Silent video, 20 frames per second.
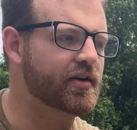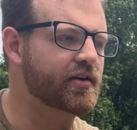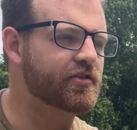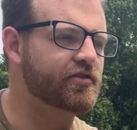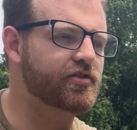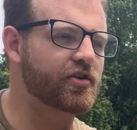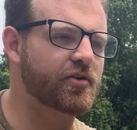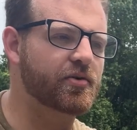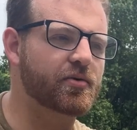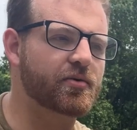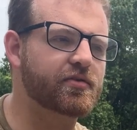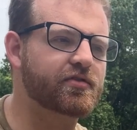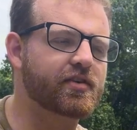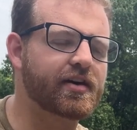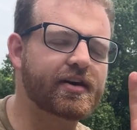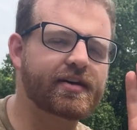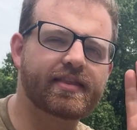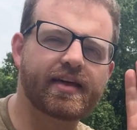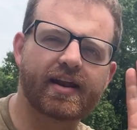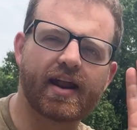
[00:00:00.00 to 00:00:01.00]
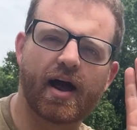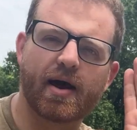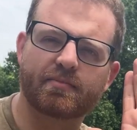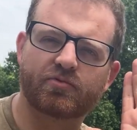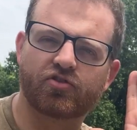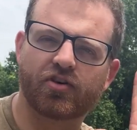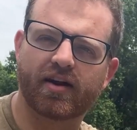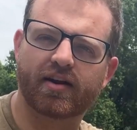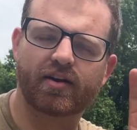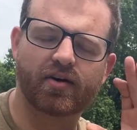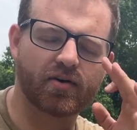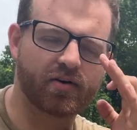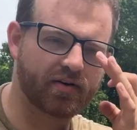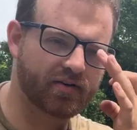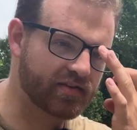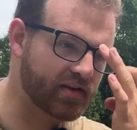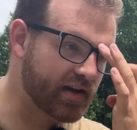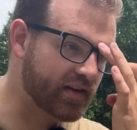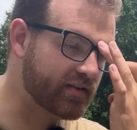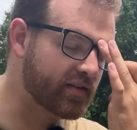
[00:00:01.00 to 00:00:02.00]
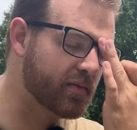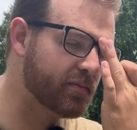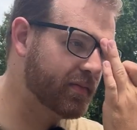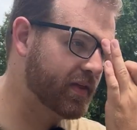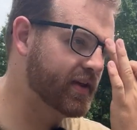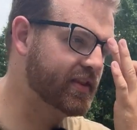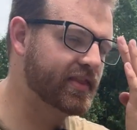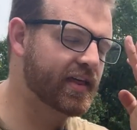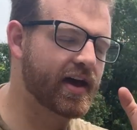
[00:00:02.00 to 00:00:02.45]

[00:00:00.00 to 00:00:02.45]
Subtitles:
So say that I'm trying to hook set something